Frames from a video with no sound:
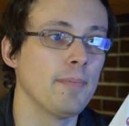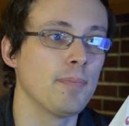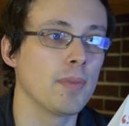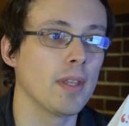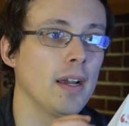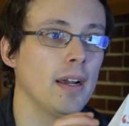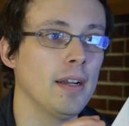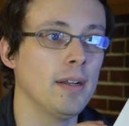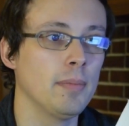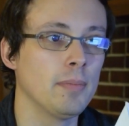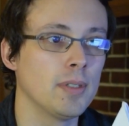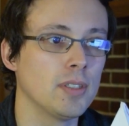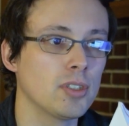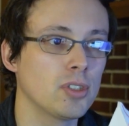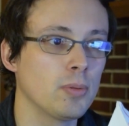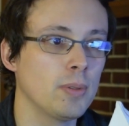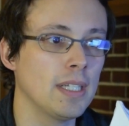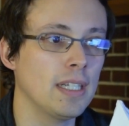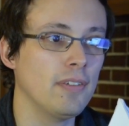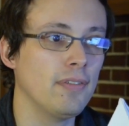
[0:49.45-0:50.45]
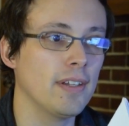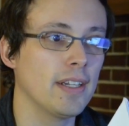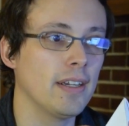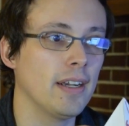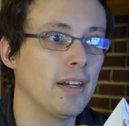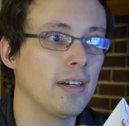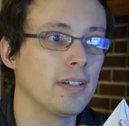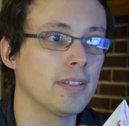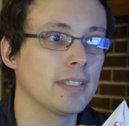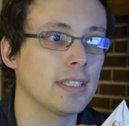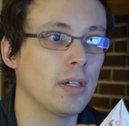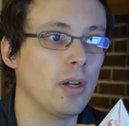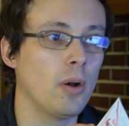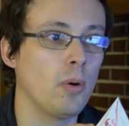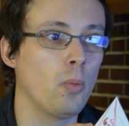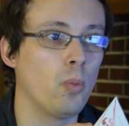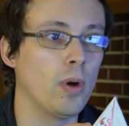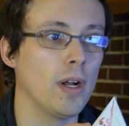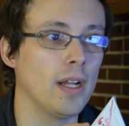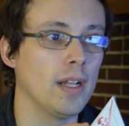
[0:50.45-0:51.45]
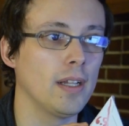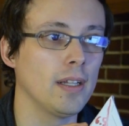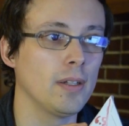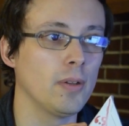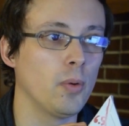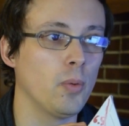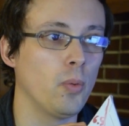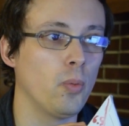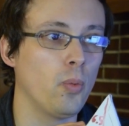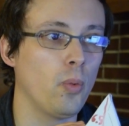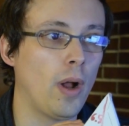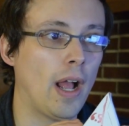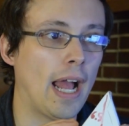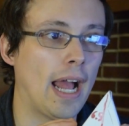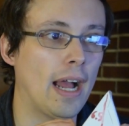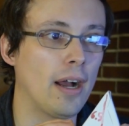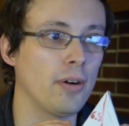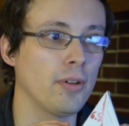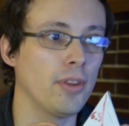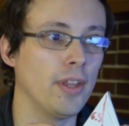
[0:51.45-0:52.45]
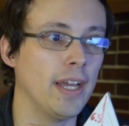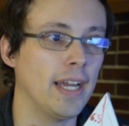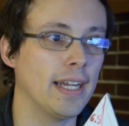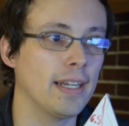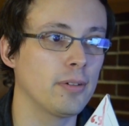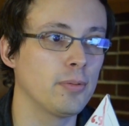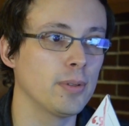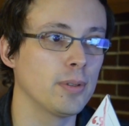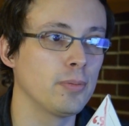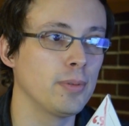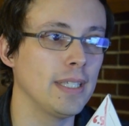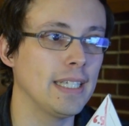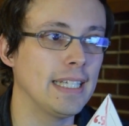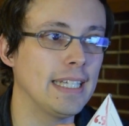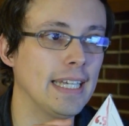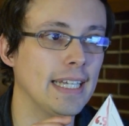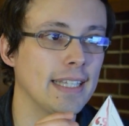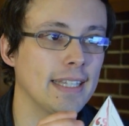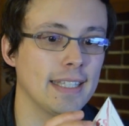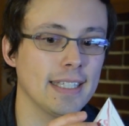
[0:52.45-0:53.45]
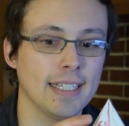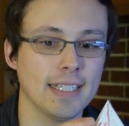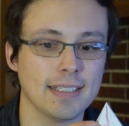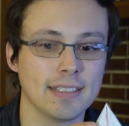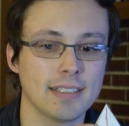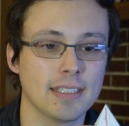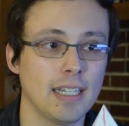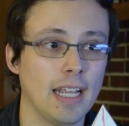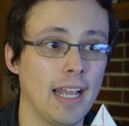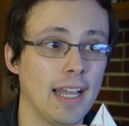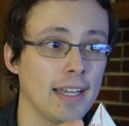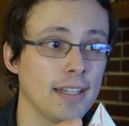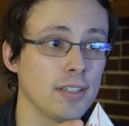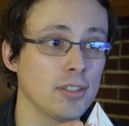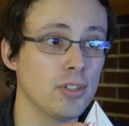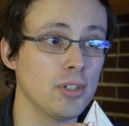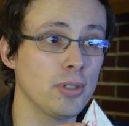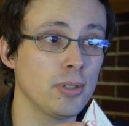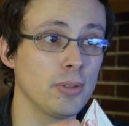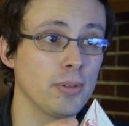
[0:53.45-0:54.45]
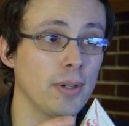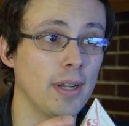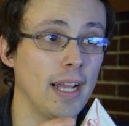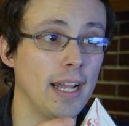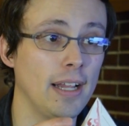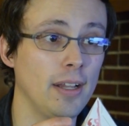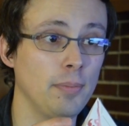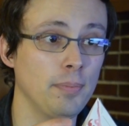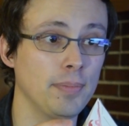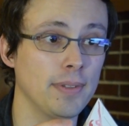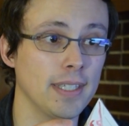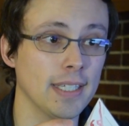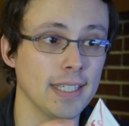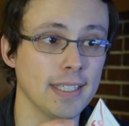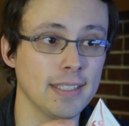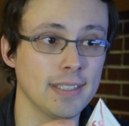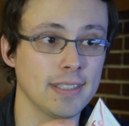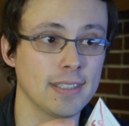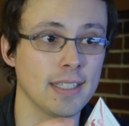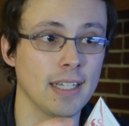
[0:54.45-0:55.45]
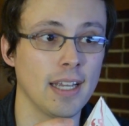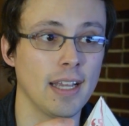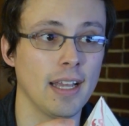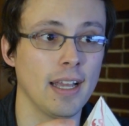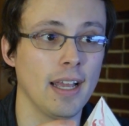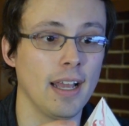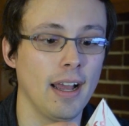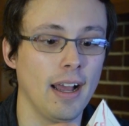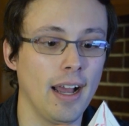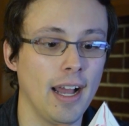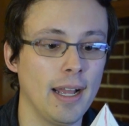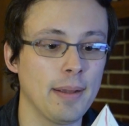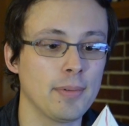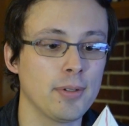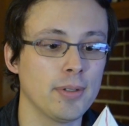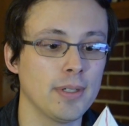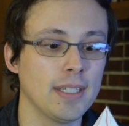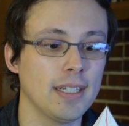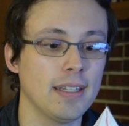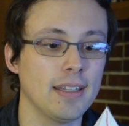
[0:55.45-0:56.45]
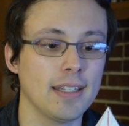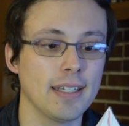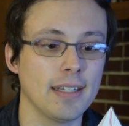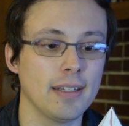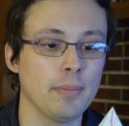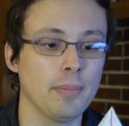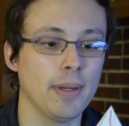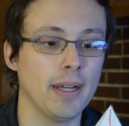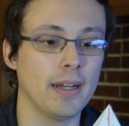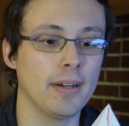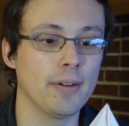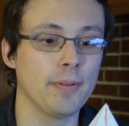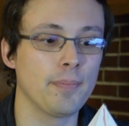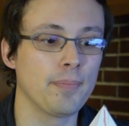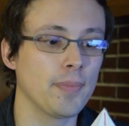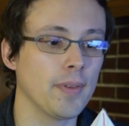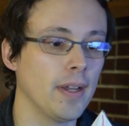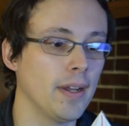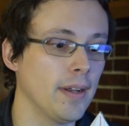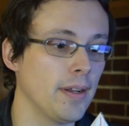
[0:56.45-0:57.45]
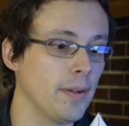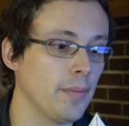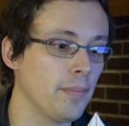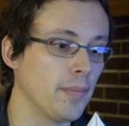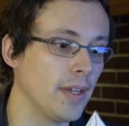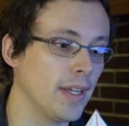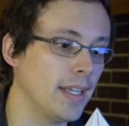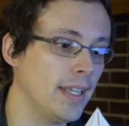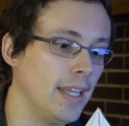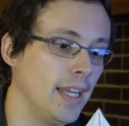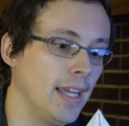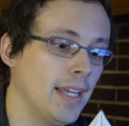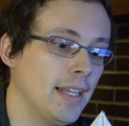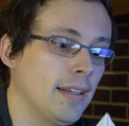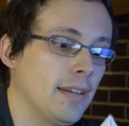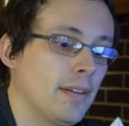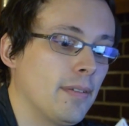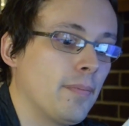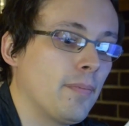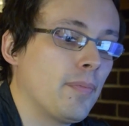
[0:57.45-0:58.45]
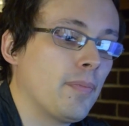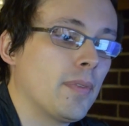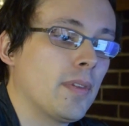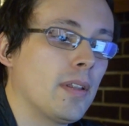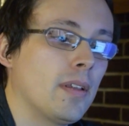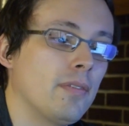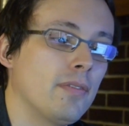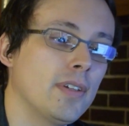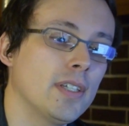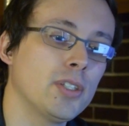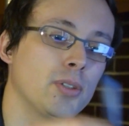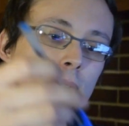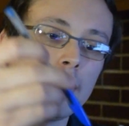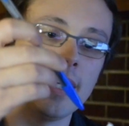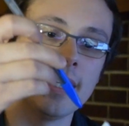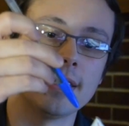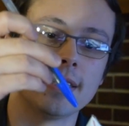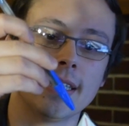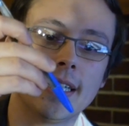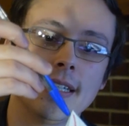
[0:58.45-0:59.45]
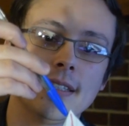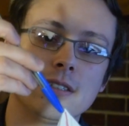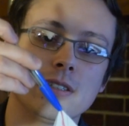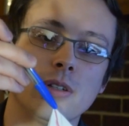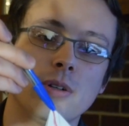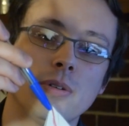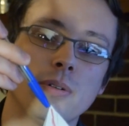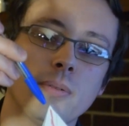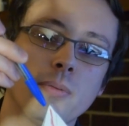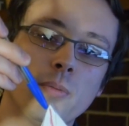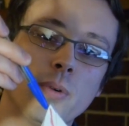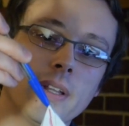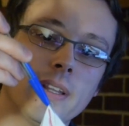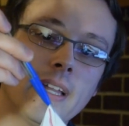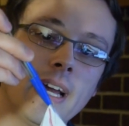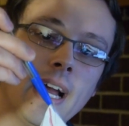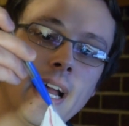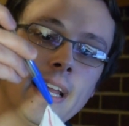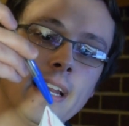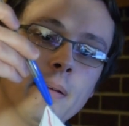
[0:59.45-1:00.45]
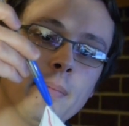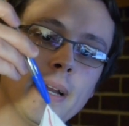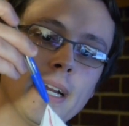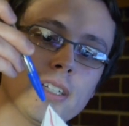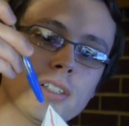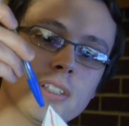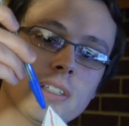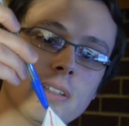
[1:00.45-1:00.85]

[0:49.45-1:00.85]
So we need to figure out, well, how the heck would we get this? And to help this, I'm going to think about, again, visualizing it. So what the height I'm actually